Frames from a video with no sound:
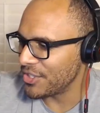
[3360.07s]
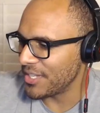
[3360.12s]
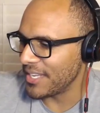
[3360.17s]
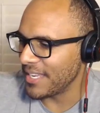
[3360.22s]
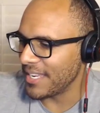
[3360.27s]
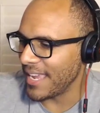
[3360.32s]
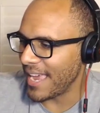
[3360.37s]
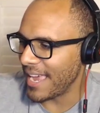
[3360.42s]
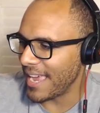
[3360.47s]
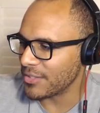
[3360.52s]

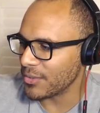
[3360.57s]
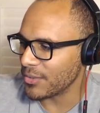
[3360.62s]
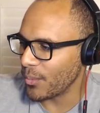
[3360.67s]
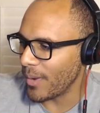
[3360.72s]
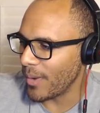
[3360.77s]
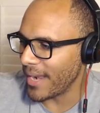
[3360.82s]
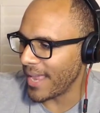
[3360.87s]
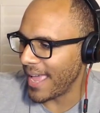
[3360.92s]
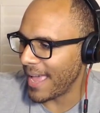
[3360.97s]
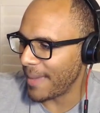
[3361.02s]
he asked,
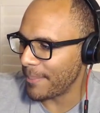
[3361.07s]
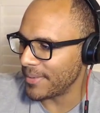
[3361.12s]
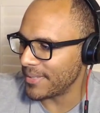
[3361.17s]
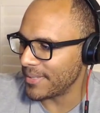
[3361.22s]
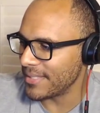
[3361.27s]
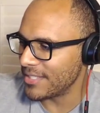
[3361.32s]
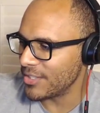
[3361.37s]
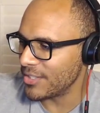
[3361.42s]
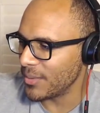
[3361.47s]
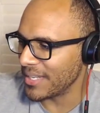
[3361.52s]
what
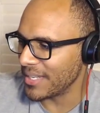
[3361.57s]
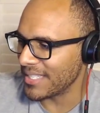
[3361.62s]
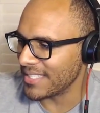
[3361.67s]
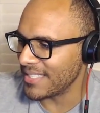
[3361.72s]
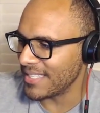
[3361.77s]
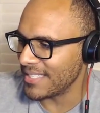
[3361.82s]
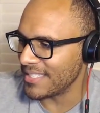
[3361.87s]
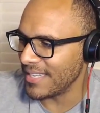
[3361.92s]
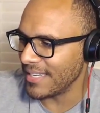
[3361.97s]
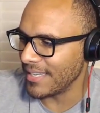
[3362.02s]
happens to an
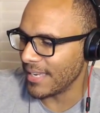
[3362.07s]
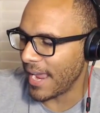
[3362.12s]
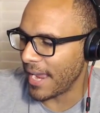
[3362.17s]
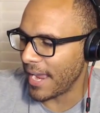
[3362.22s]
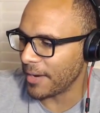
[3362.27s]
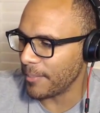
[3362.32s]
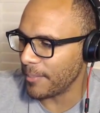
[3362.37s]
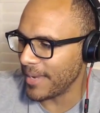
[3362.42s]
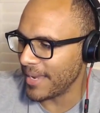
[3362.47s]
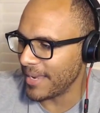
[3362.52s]
existing
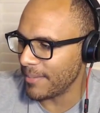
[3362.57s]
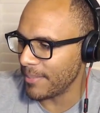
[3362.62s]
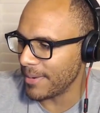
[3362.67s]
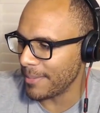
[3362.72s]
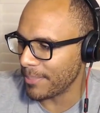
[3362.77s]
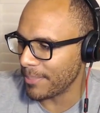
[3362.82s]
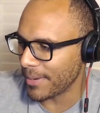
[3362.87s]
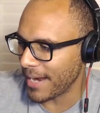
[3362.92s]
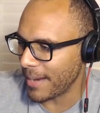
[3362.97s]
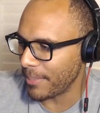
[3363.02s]

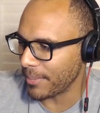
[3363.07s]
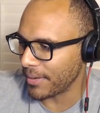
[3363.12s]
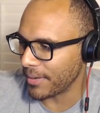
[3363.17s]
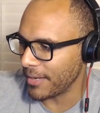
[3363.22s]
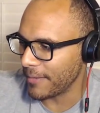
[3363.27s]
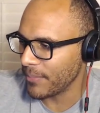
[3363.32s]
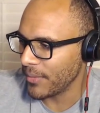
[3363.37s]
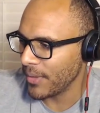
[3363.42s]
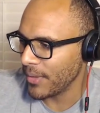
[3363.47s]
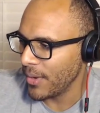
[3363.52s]
Airbnb
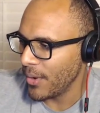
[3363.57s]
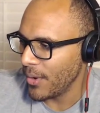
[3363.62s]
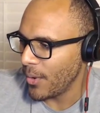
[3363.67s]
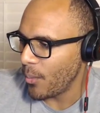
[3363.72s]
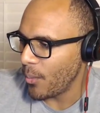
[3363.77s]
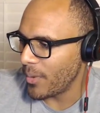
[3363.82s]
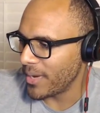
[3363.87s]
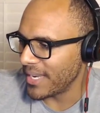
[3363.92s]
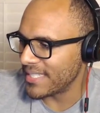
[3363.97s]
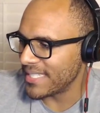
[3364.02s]
property
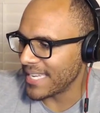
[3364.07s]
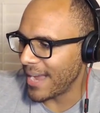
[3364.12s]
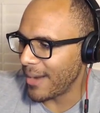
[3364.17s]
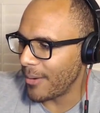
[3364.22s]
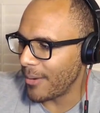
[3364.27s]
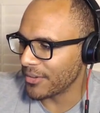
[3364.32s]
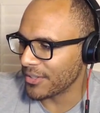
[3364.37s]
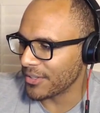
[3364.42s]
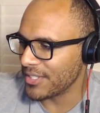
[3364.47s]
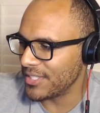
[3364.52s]
when a
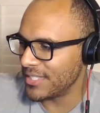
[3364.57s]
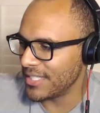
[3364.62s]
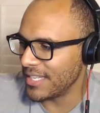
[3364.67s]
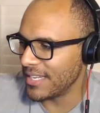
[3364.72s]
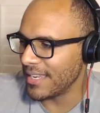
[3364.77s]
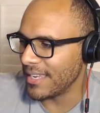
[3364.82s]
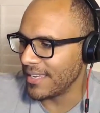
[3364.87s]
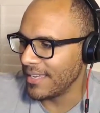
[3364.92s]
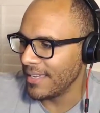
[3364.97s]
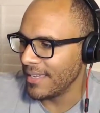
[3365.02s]
town or
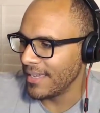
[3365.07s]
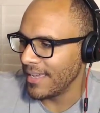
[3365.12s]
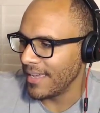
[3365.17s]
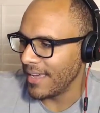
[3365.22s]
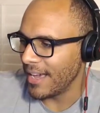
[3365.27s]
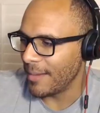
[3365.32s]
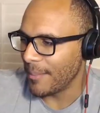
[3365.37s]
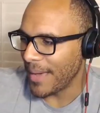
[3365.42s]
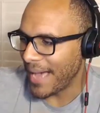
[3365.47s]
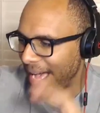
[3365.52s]
city
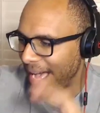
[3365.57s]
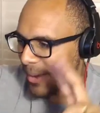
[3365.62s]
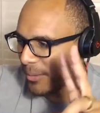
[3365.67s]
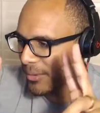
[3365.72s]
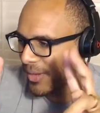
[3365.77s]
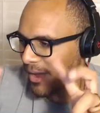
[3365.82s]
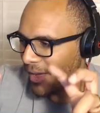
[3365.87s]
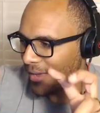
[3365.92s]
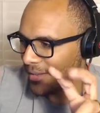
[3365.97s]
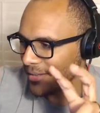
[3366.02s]
um,
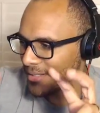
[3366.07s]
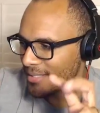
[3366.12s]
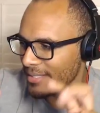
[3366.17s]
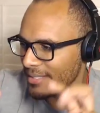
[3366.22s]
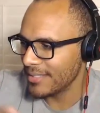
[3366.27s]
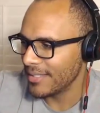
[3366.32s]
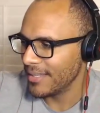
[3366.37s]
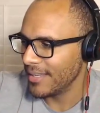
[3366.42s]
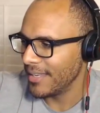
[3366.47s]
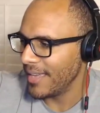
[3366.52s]
outlaws
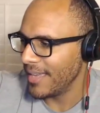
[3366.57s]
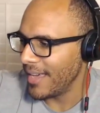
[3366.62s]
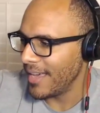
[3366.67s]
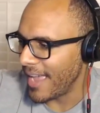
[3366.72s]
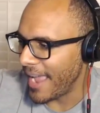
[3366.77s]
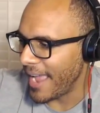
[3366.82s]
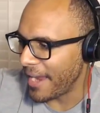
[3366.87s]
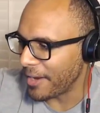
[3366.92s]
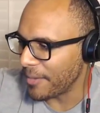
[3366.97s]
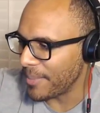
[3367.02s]

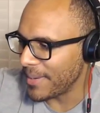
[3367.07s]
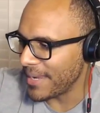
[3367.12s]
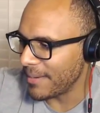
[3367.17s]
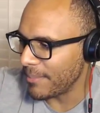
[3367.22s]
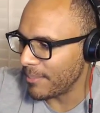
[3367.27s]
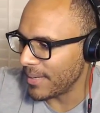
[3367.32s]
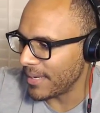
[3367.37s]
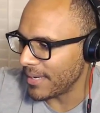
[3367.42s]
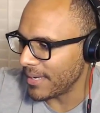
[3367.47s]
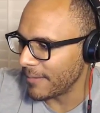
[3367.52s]
uh,
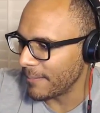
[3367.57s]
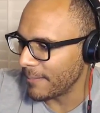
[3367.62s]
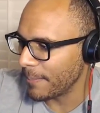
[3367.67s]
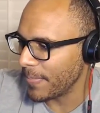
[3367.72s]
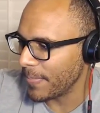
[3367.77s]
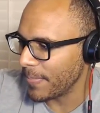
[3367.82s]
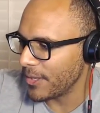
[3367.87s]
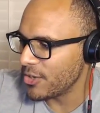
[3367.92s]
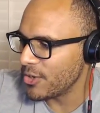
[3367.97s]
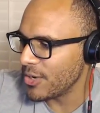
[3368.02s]
Airbnb?
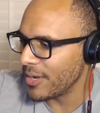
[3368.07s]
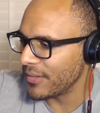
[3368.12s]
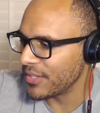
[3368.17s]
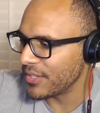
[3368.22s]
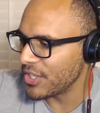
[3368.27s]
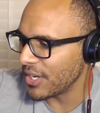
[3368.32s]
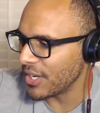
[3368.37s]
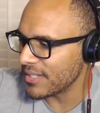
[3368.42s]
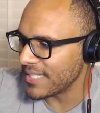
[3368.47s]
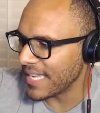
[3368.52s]
Do you have to
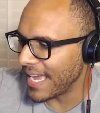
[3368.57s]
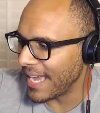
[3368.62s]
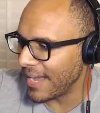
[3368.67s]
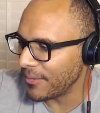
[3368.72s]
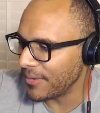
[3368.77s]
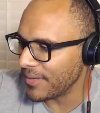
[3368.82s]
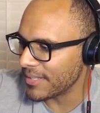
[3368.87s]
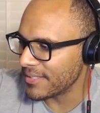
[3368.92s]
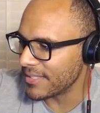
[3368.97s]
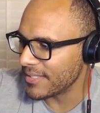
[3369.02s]
shut
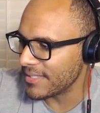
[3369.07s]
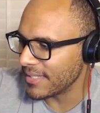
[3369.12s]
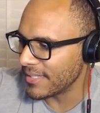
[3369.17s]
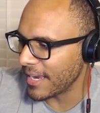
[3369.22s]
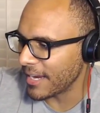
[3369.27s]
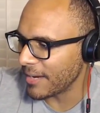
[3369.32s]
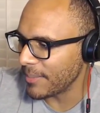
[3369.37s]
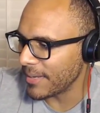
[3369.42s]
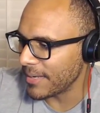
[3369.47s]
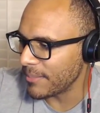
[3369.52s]
down existing
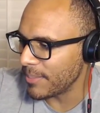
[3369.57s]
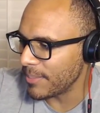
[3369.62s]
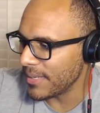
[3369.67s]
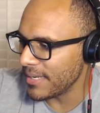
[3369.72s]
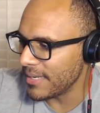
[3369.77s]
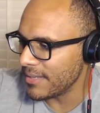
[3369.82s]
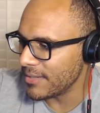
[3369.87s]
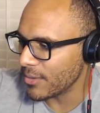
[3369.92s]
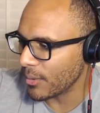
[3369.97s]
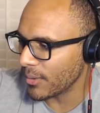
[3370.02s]

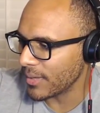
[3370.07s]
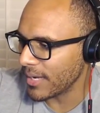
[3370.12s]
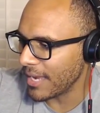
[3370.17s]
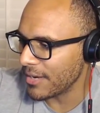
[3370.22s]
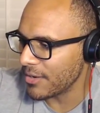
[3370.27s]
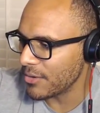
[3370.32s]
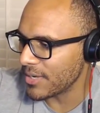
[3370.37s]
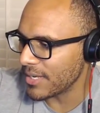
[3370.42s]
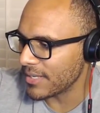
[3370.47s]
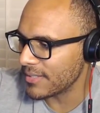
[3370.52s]
Airbnbs, or
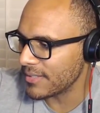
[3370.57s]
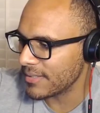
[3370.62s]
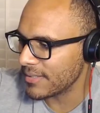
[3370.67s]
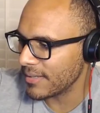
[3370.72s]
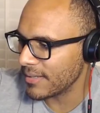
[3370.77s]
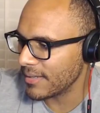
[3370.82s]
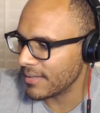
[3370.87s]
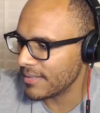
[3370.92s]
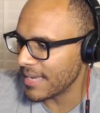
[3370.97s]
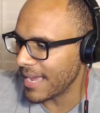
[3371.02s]
can you just
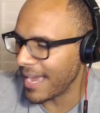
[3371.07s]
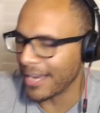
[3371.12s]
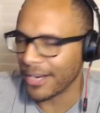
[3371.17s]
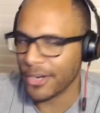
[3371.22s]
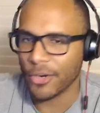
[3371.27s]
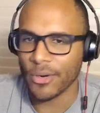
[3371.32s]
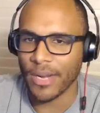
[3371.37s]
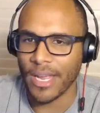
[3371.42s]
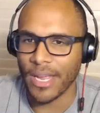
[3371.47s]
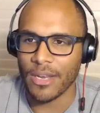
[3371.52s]
not
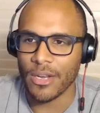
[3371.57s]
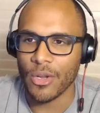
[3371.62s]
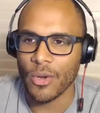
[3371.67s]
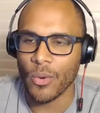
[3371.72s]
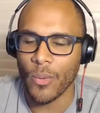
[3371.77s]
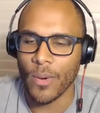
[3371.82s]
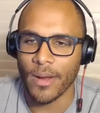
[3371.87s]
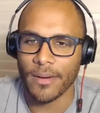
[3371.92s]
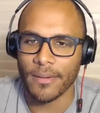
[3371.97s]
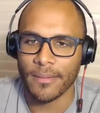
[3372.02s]
create a new
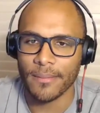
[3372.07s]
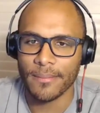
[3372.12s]
one?